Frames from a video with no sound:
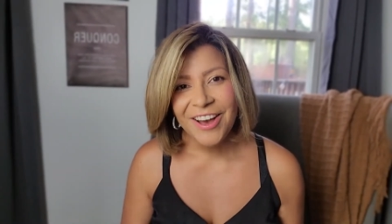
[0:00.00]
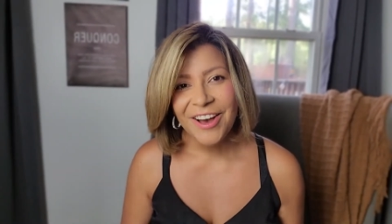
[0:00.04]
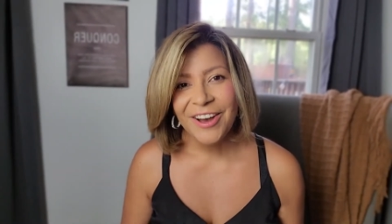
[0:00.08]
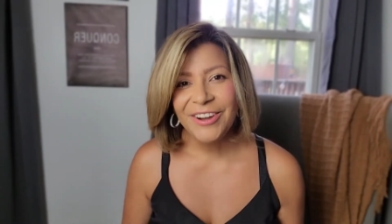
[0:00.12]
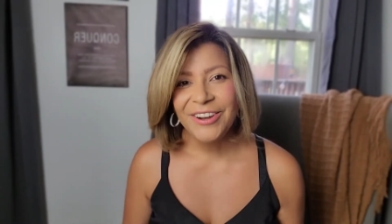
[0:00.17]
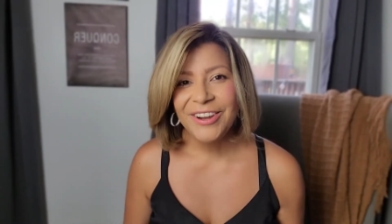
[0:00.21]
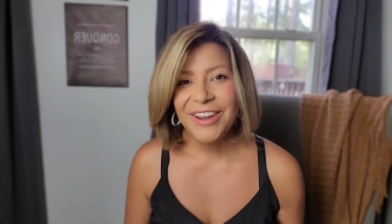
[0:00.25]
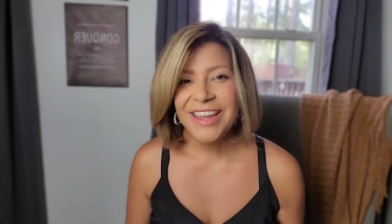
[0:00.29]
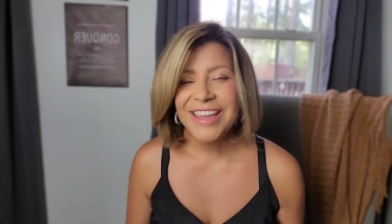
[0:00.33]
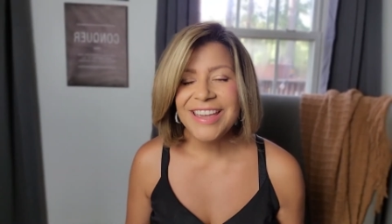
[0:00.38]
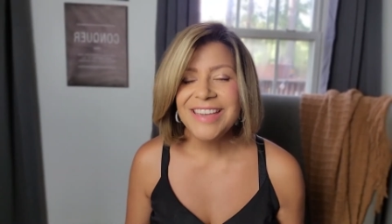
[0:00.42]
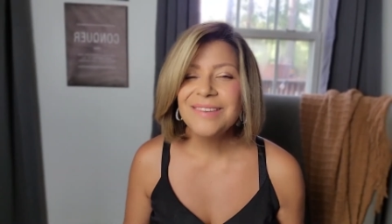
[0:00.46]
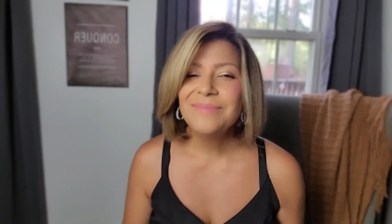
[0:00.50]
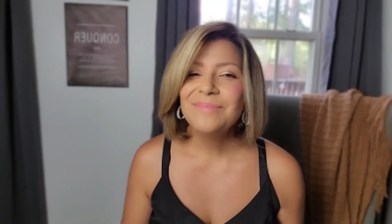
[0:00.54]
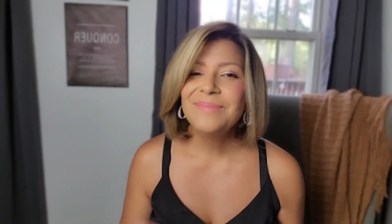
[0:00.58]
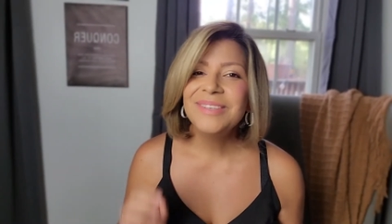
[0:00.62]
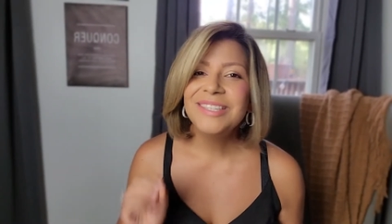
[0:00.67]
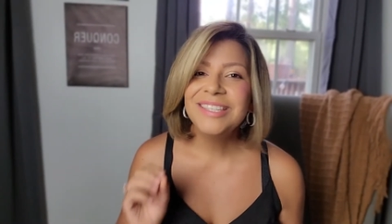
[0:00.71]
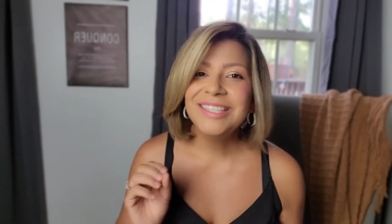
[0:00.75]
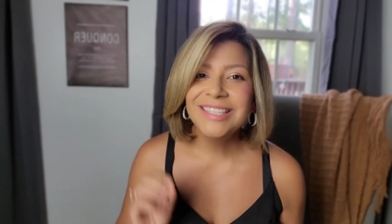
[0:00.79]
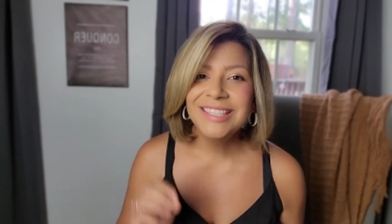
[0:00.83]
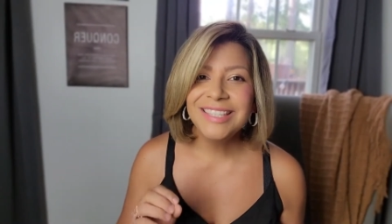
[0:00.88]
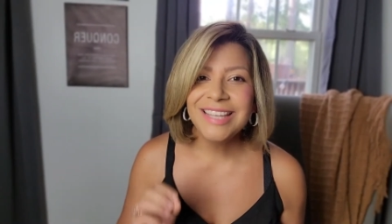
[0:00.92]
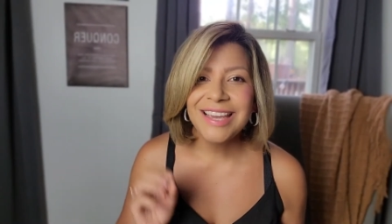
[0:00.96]
All right.
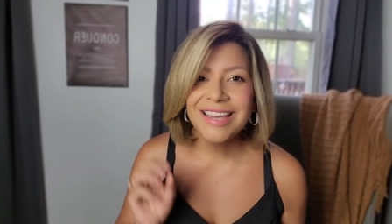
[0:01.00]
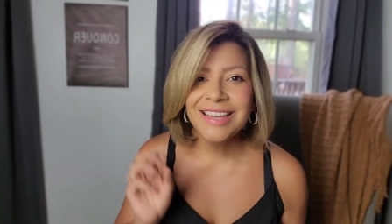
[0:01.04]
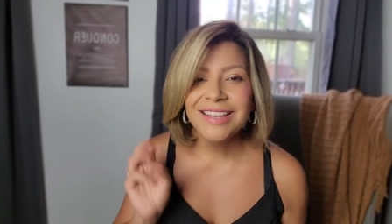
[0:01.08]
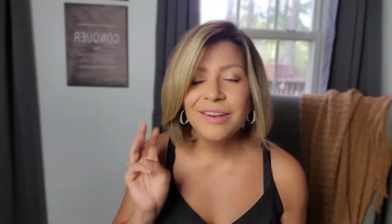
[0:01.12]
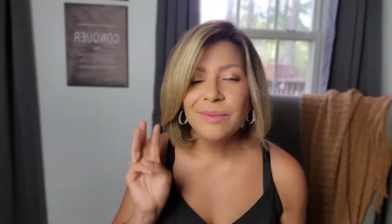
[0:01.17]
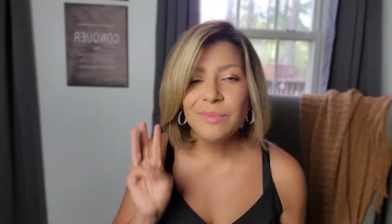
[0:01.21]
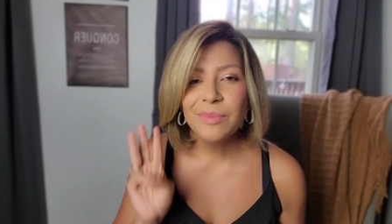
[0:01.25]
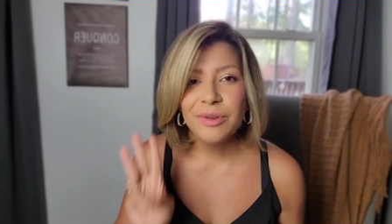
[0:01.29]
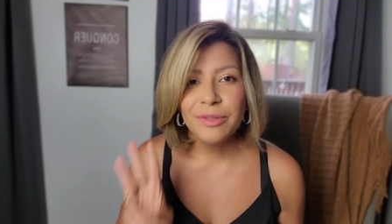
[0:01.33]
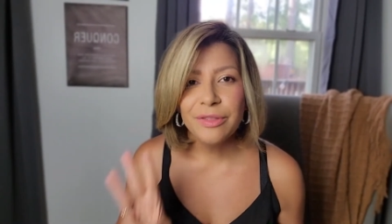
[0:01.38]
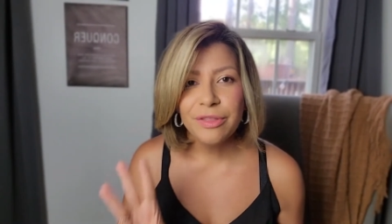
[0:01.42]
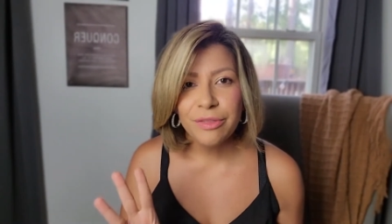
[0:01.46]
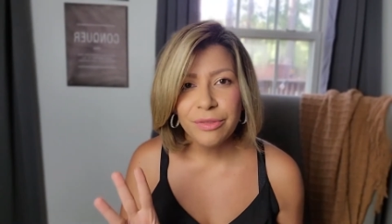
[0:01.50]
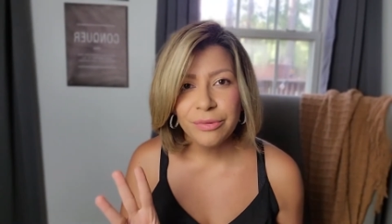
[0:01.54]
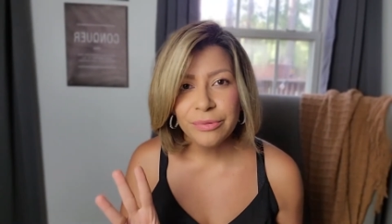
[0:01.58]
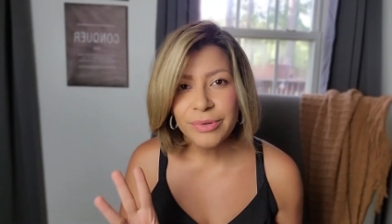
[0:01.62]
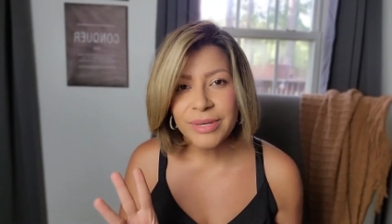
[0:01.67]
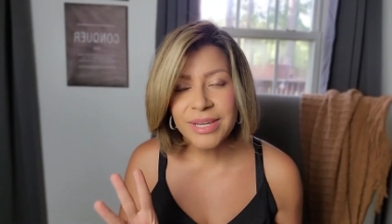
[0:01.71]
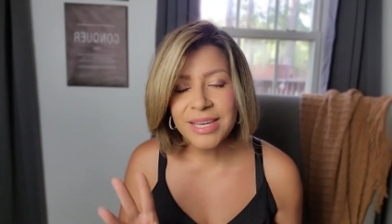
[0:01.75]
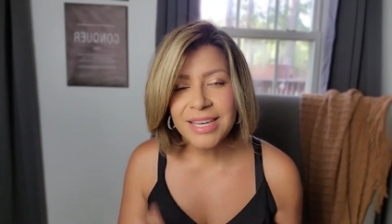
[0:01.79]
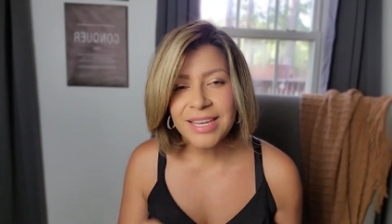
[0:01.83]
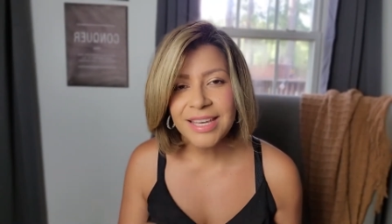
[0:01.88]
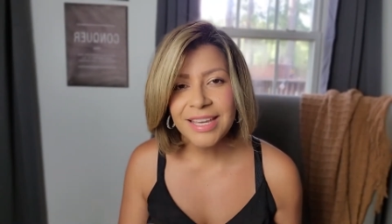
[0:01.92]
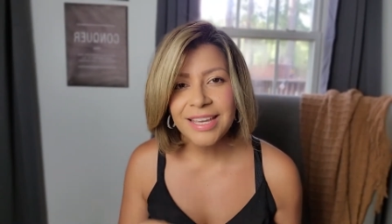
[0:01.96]
Mistake number
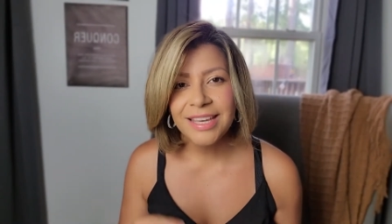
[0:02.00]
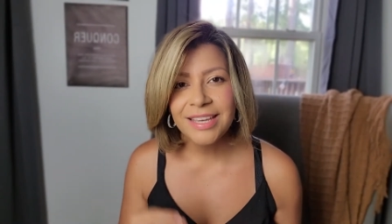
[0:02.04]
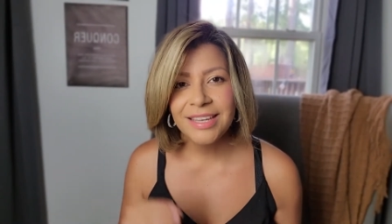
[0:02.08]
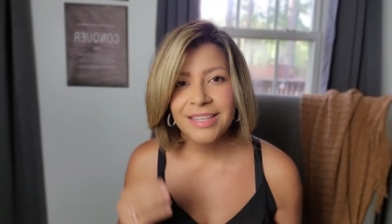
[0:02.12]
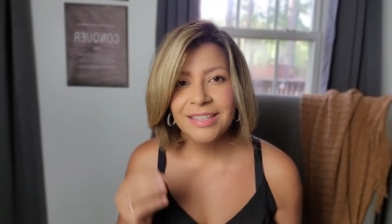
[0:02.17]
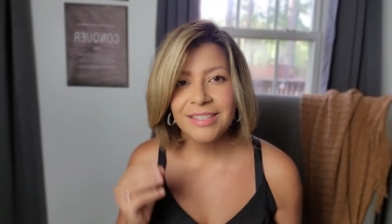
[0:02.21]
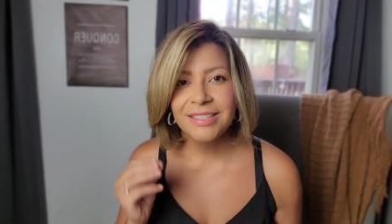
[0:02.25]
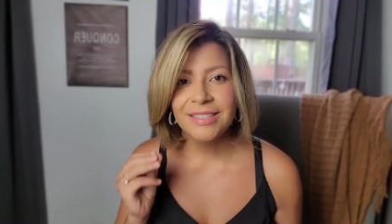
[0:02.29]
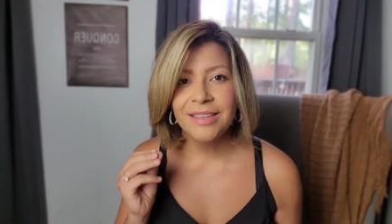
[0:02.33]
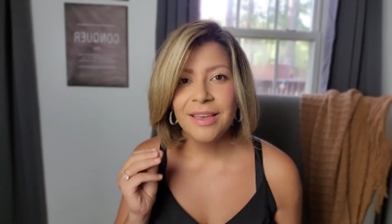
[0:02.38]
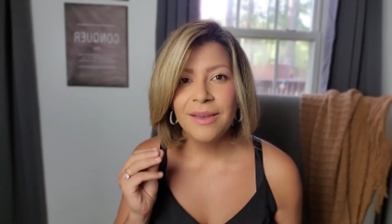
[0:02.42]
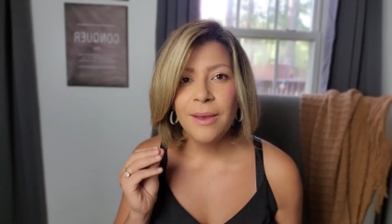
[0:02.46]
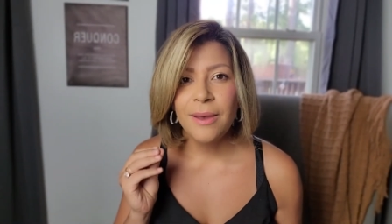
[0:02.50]
3 is